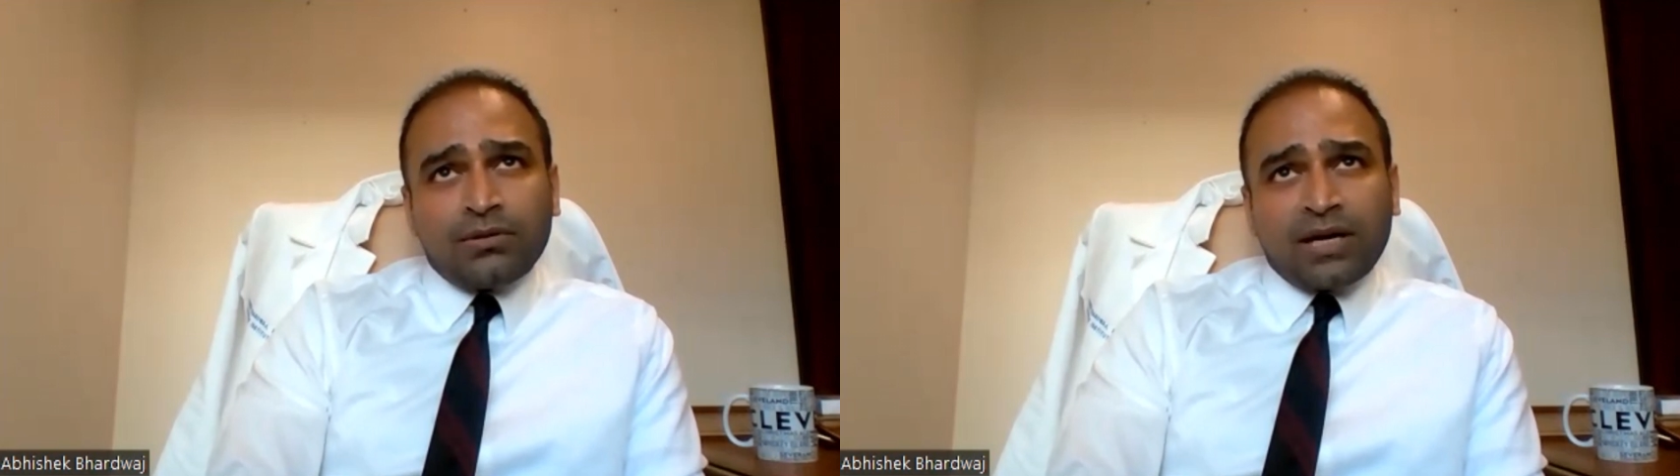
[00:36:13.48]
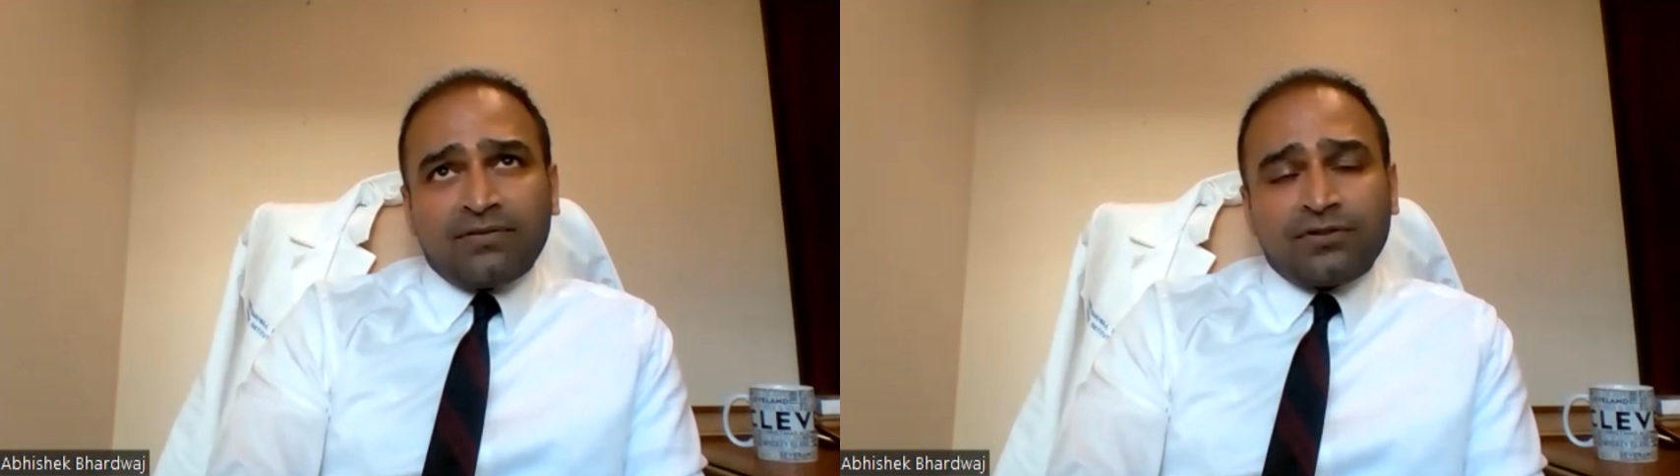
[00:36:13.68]

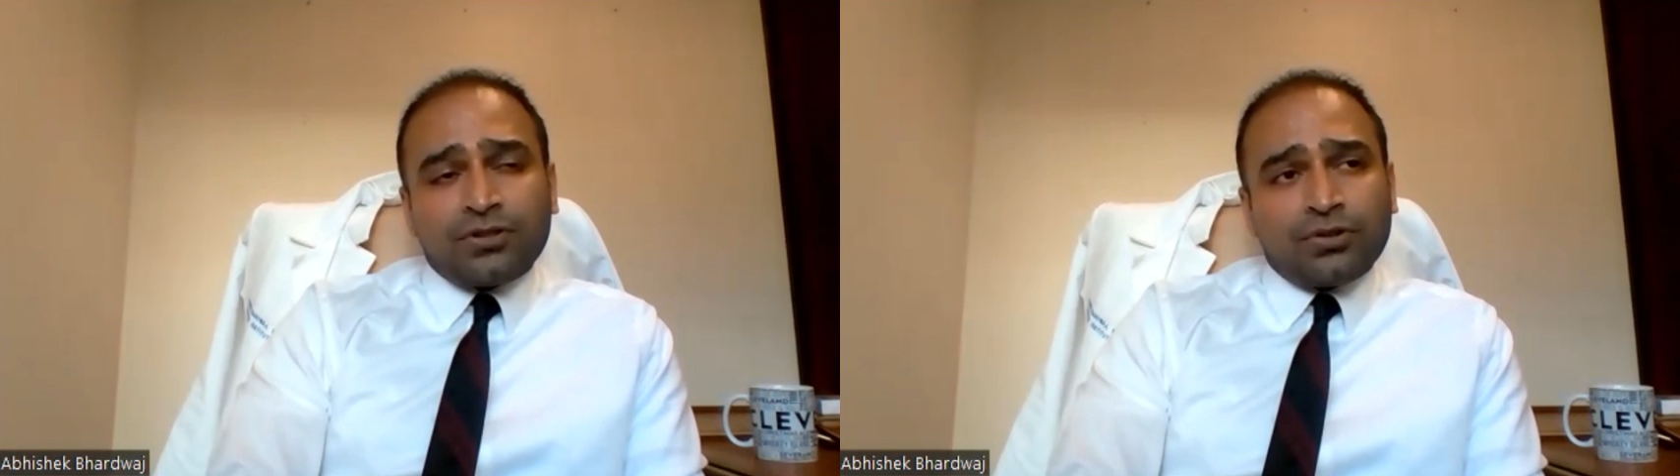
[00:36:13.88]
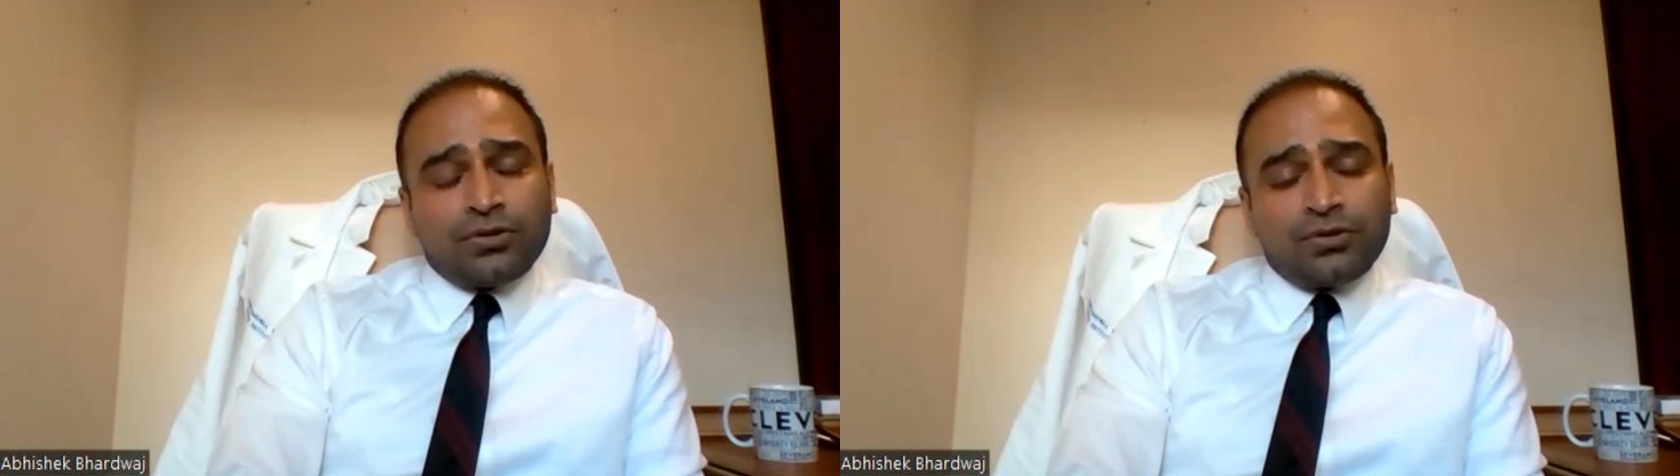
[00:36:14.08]
You have
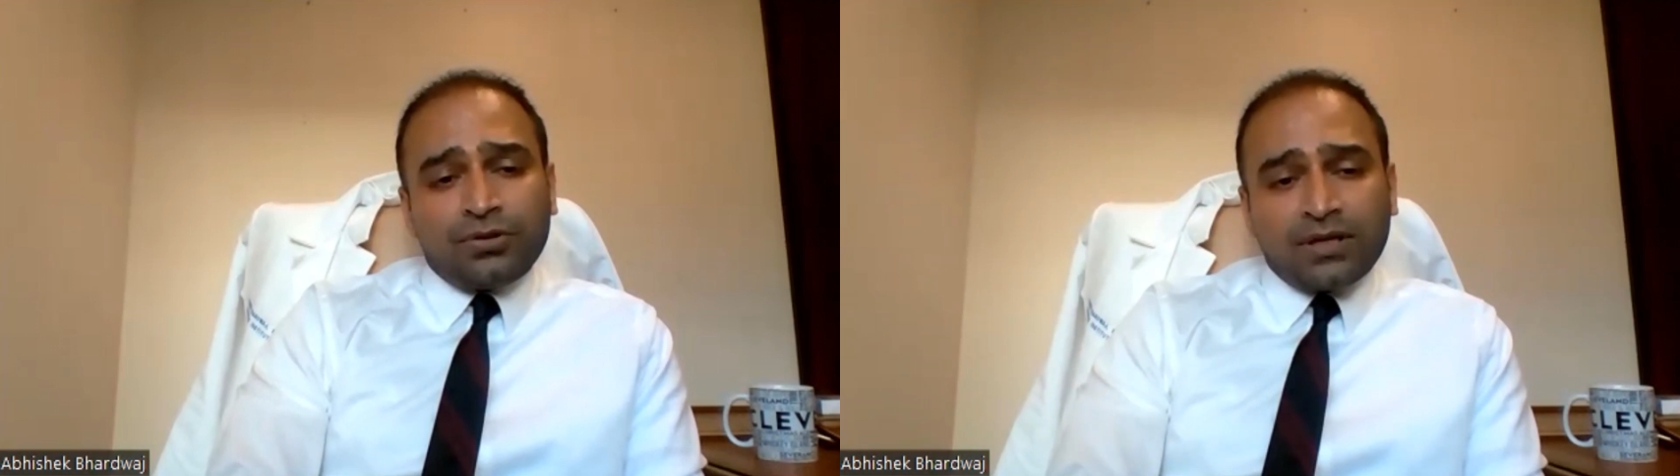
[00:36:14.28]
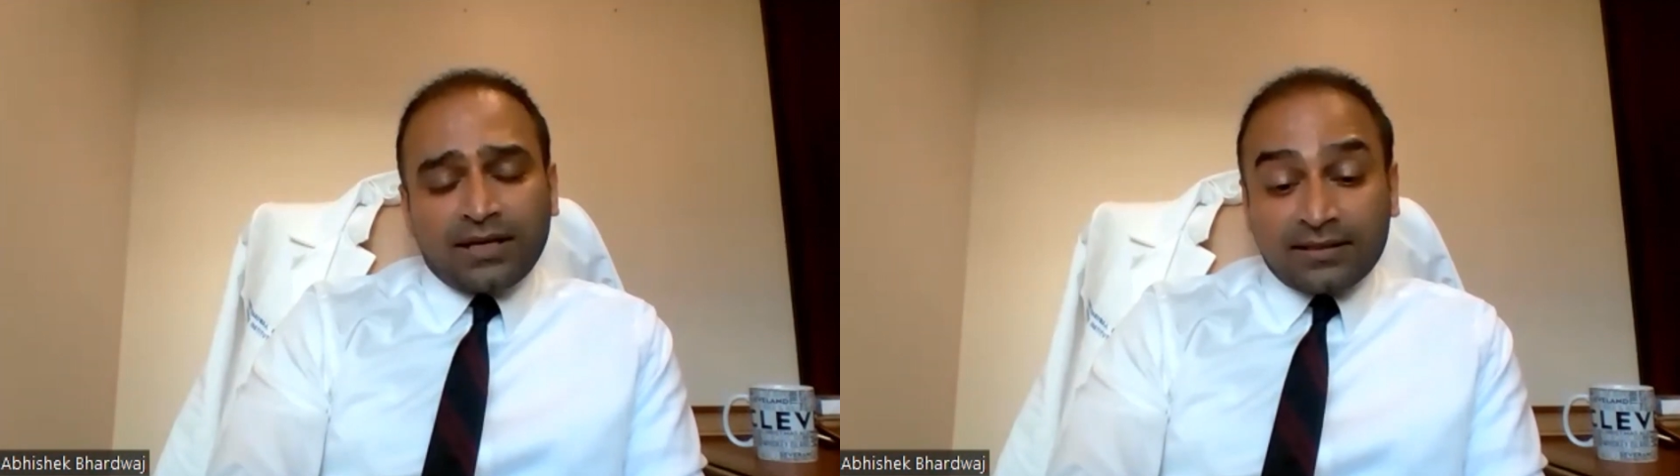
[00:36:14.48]
to